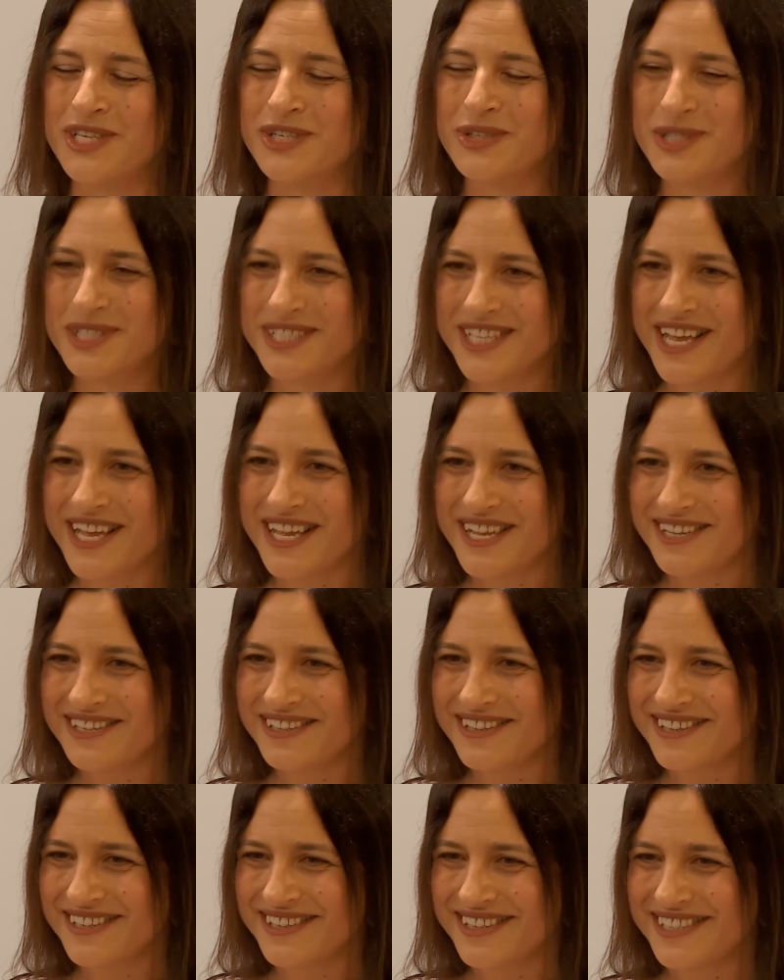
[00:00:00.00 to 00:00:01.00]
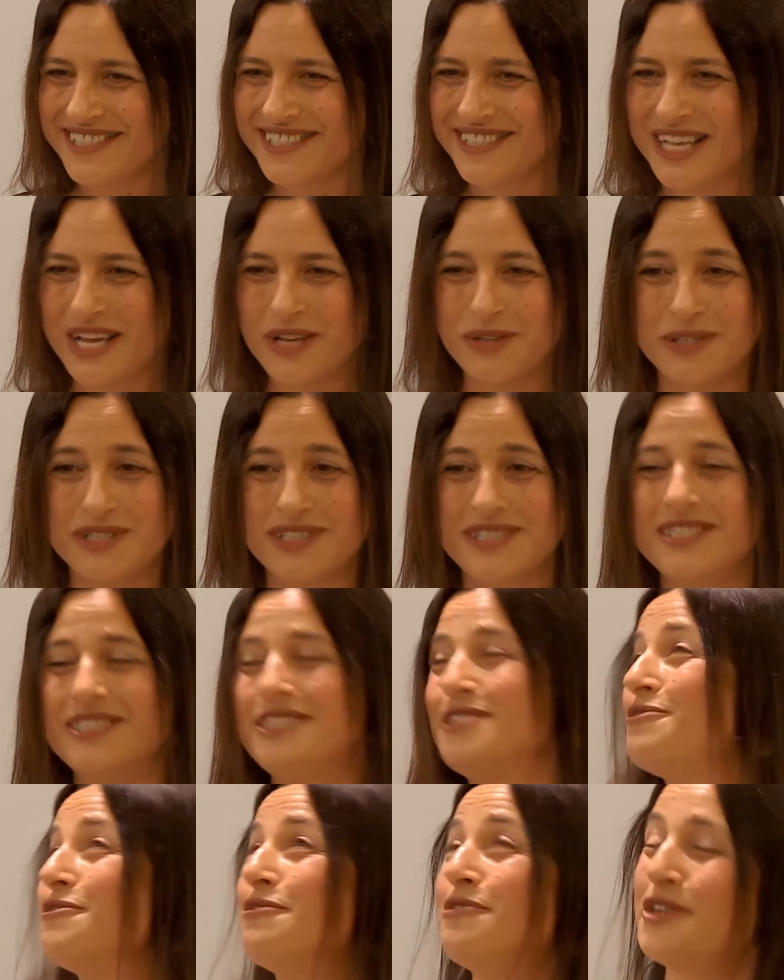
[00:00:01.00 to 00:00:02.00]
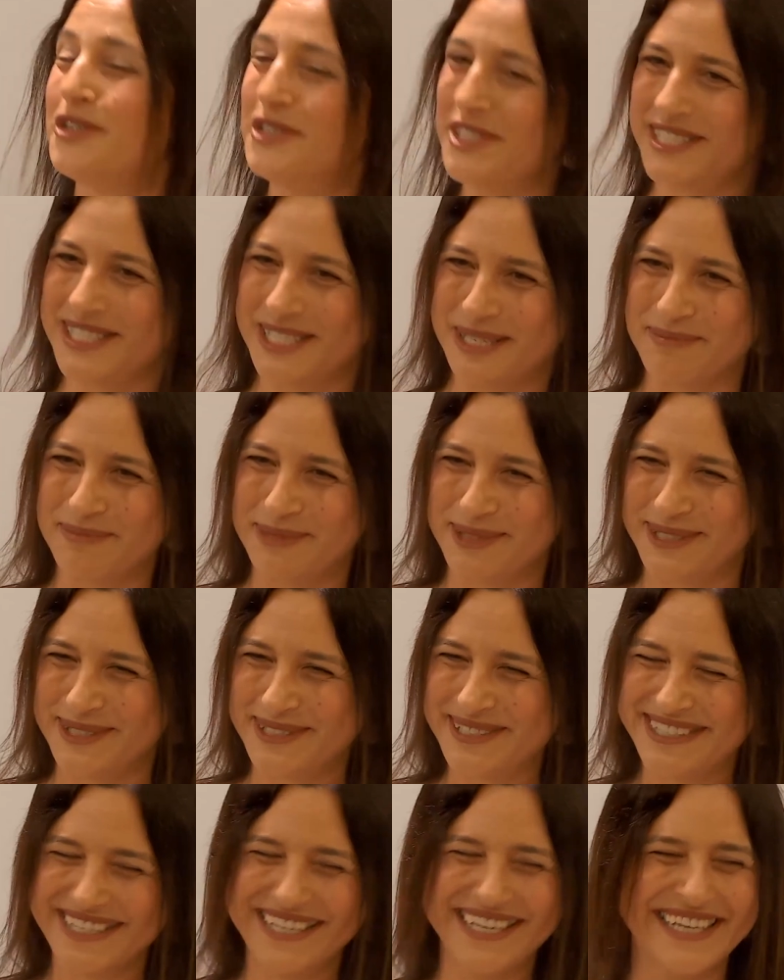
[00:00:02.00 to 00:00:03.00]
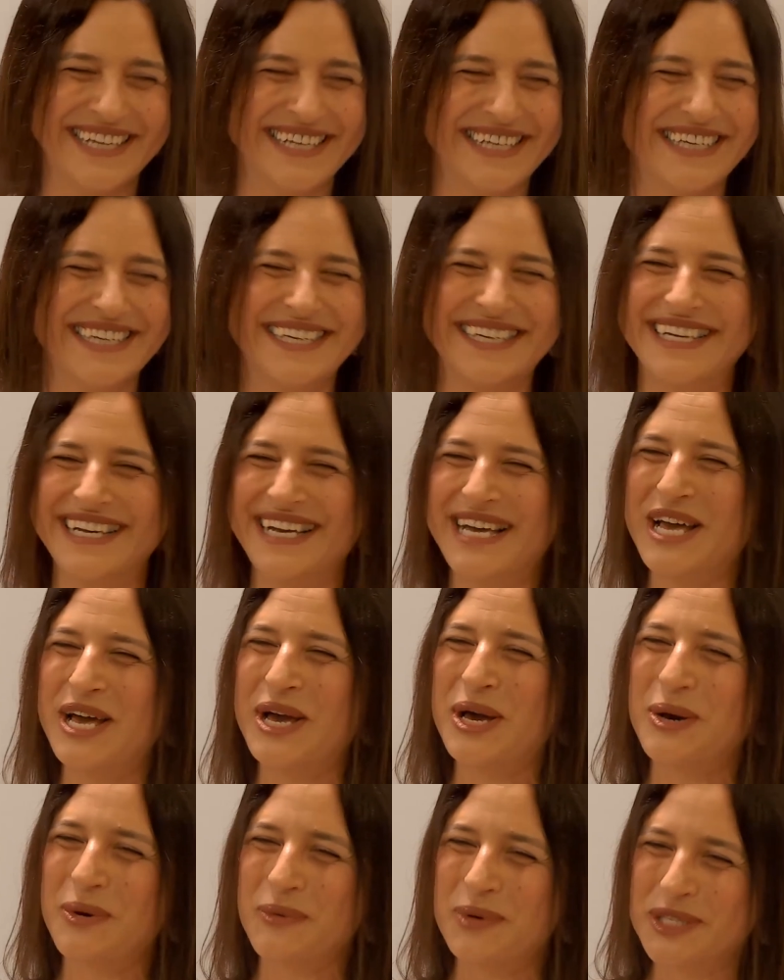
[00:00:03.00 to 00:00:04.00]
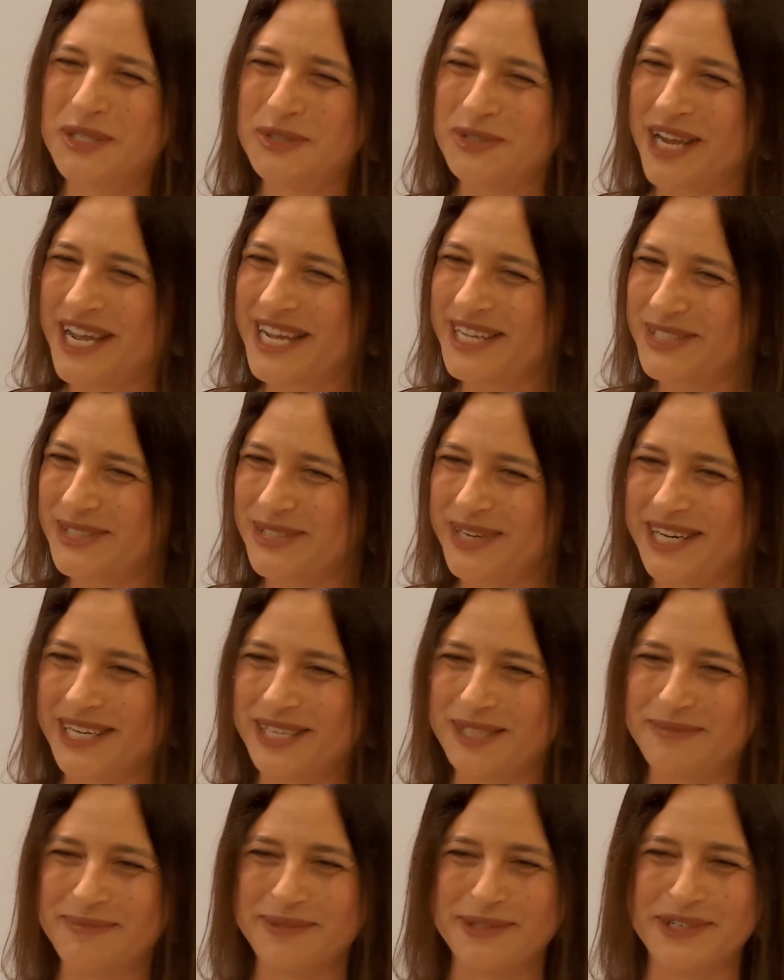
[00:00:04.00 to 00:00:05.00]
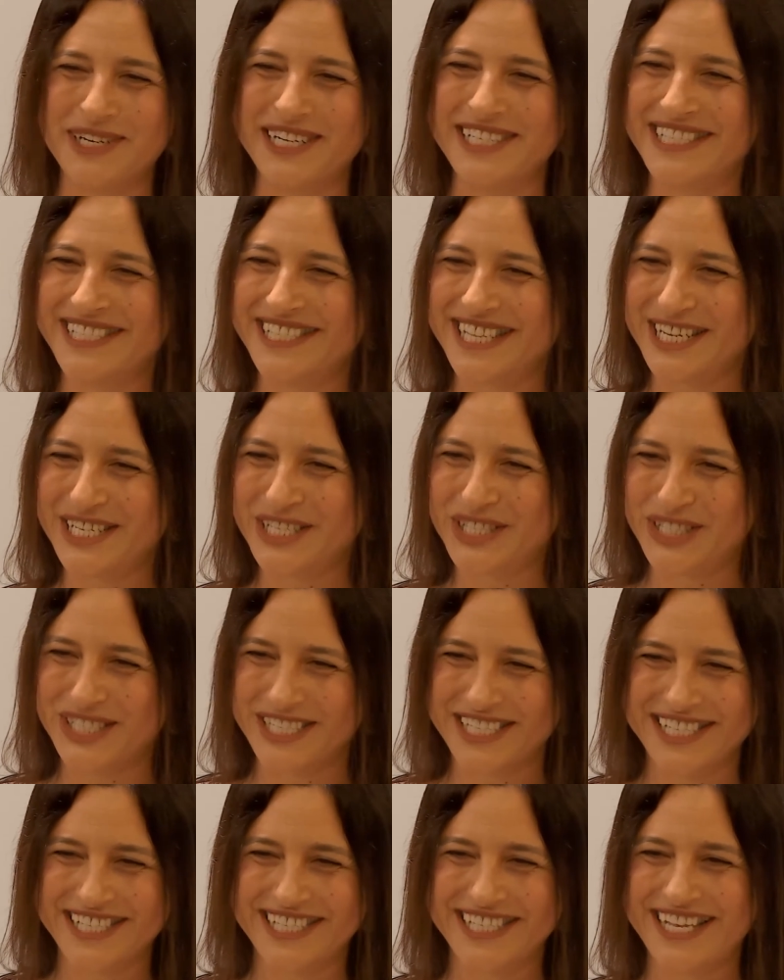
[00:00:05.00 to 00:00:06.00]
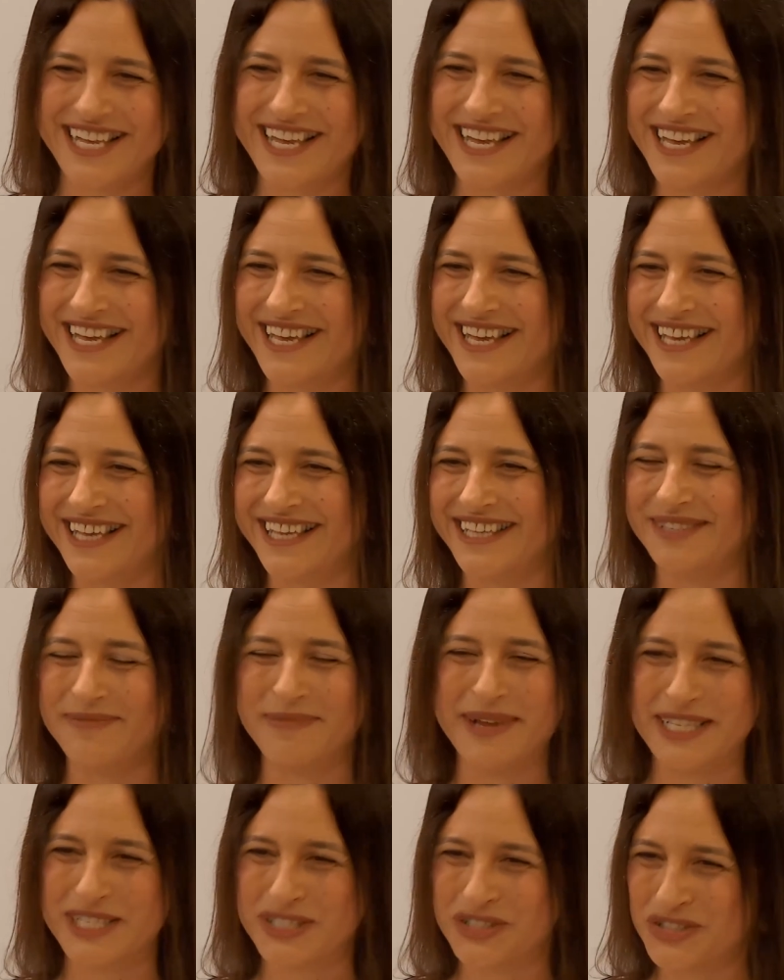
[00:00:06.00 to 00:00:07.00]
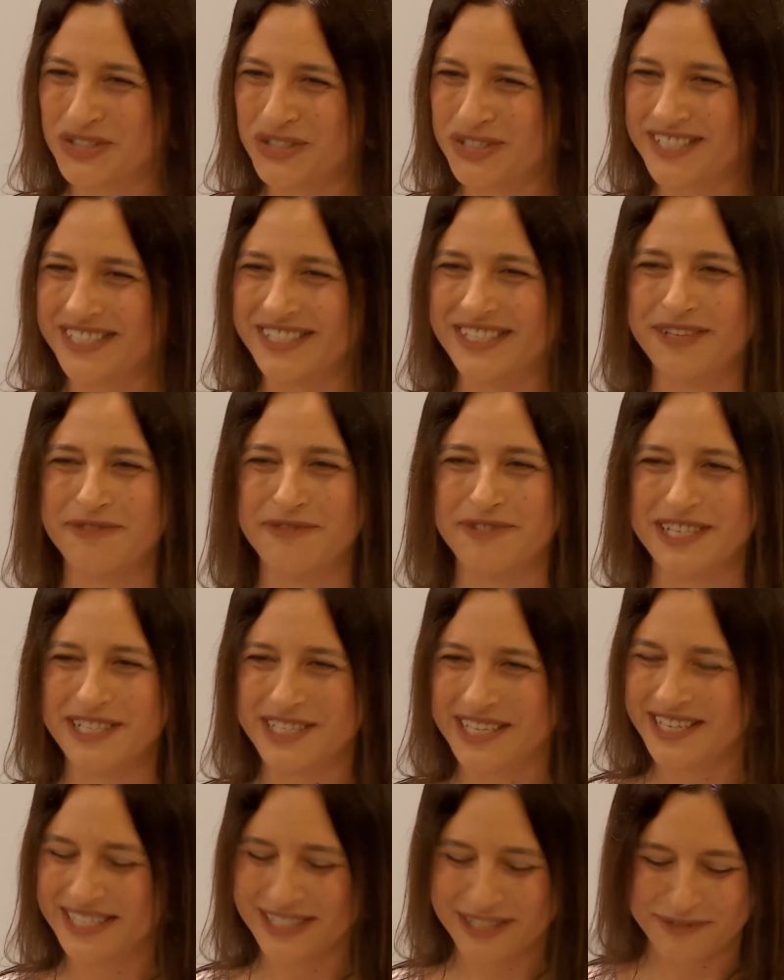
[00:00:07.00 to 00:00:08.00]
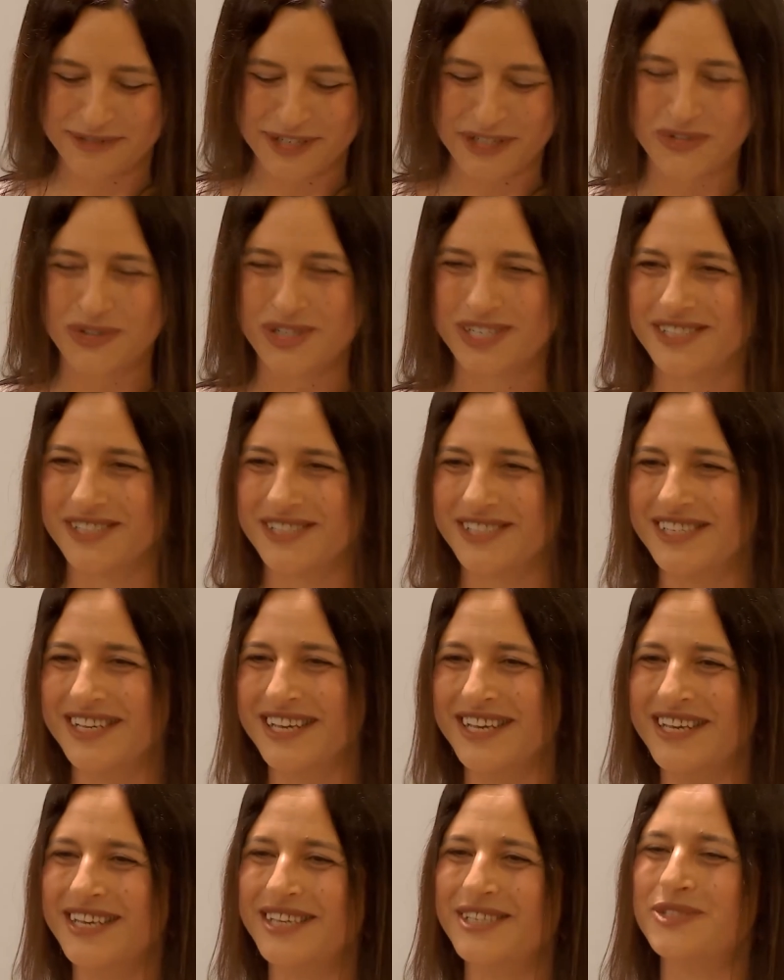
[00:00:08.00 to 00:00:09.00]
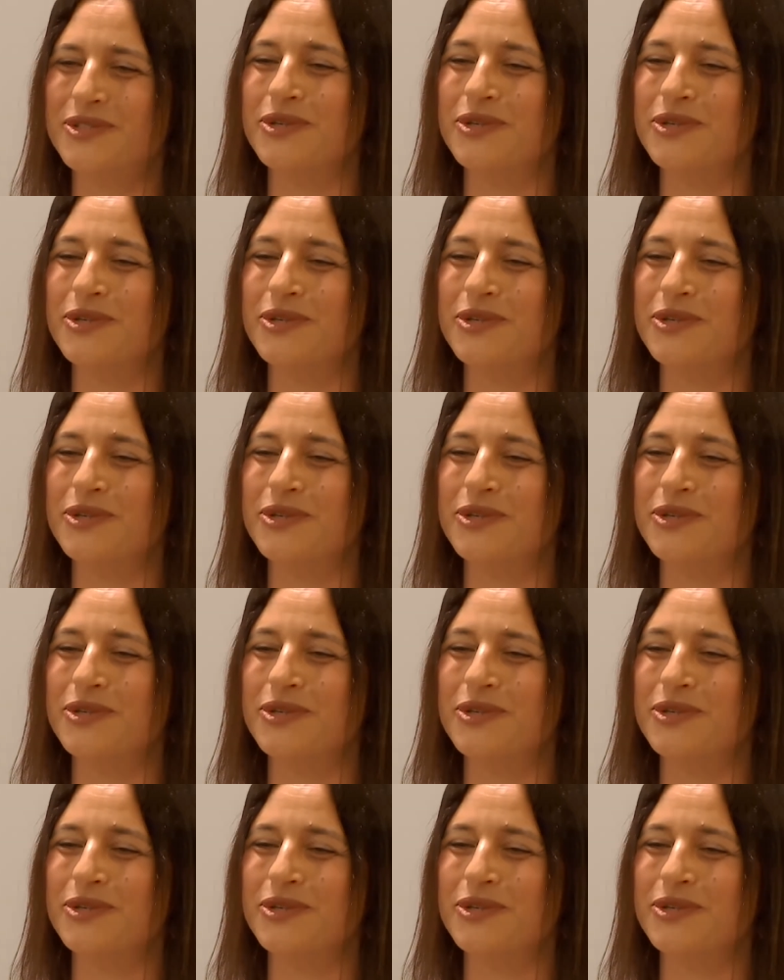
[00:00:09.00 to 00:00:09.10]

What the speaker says: When you say it, it sounds very simple. We try to help organizations and managers and individuals